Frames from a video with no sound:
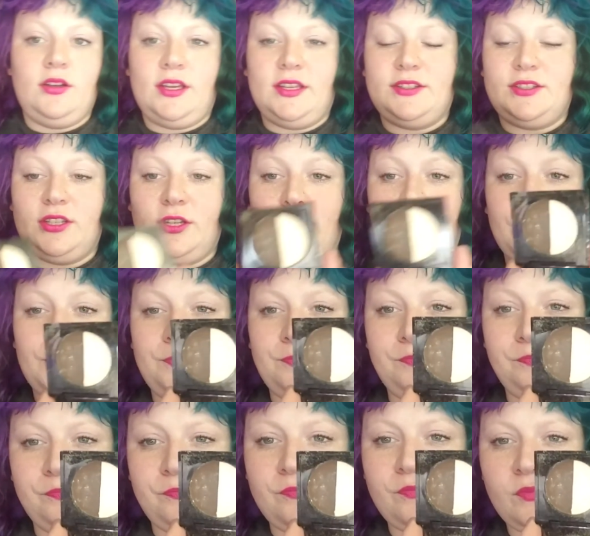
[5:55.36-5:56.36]
okay, so
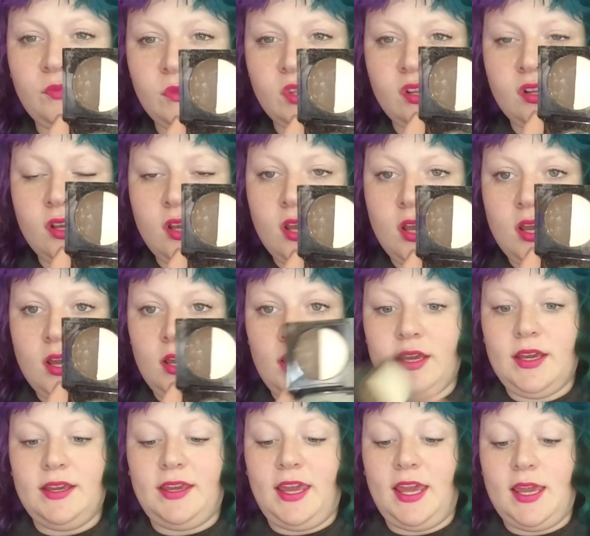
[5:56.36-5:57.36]

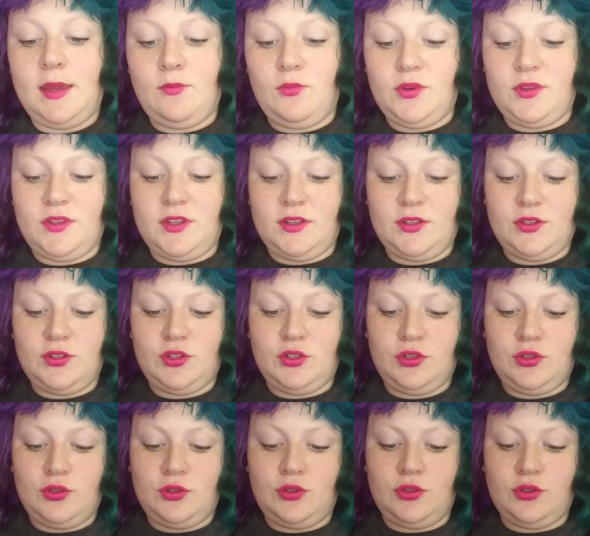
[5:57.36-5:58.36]
it came with
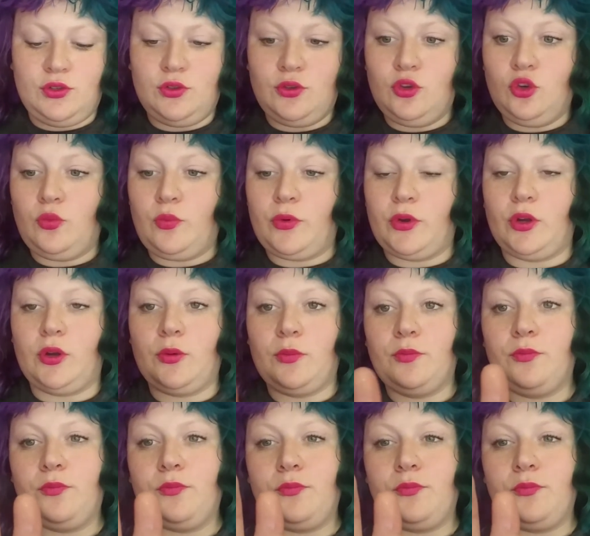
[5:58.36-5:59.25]
this super